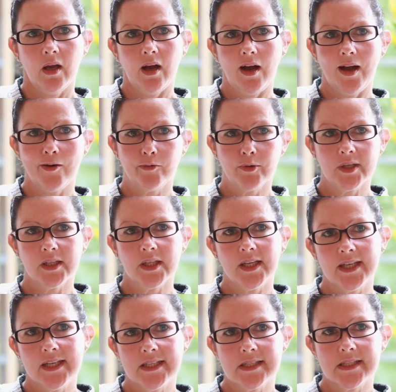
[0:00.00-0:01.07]
I
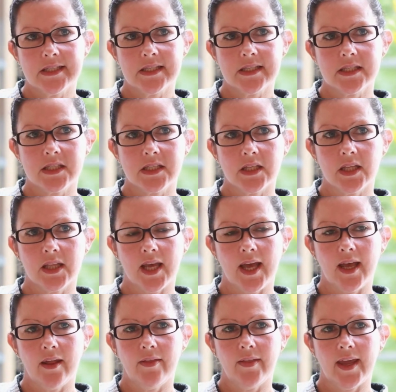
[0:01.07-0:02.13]
realised
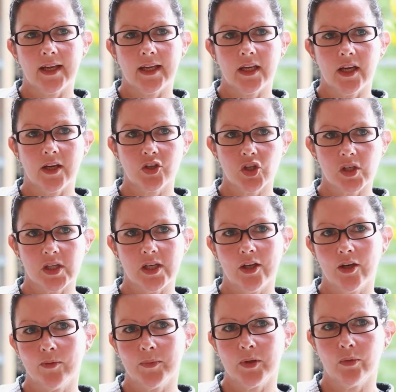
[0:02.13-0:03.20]
that they can actually
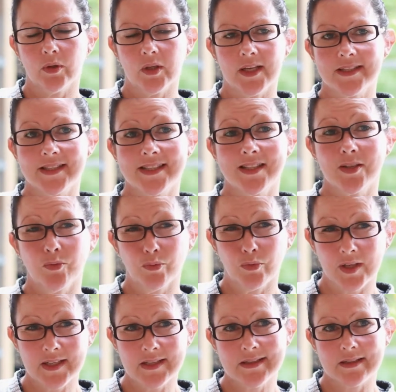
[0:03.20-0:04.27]
help me realise there's a
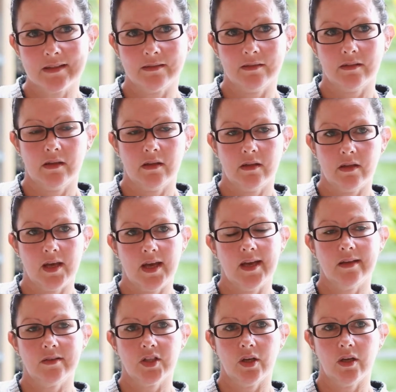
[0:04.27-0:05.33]
reason
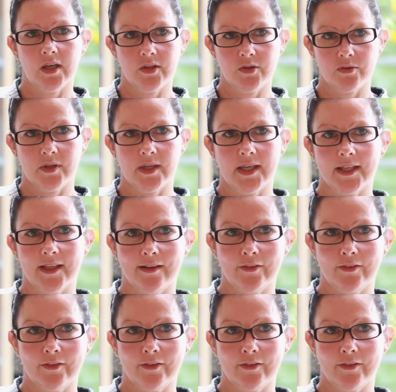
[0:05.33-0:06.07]
that I drink.